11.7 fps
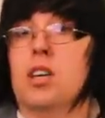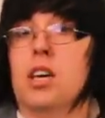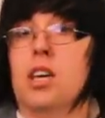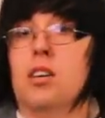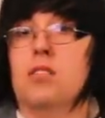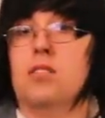
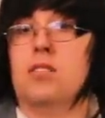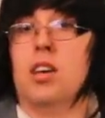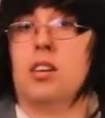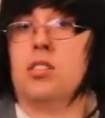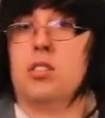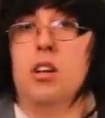is
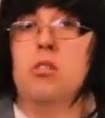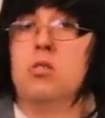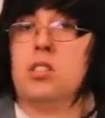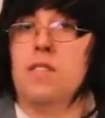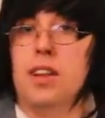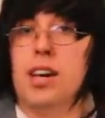
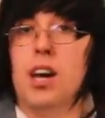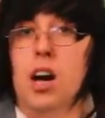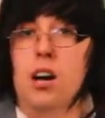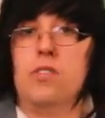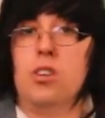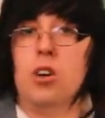exclusively
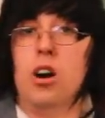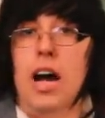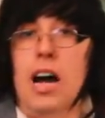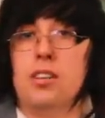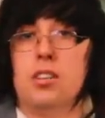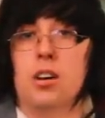of your
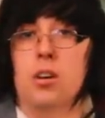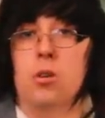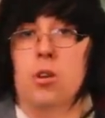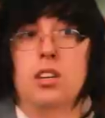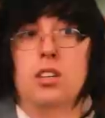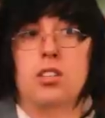asshole,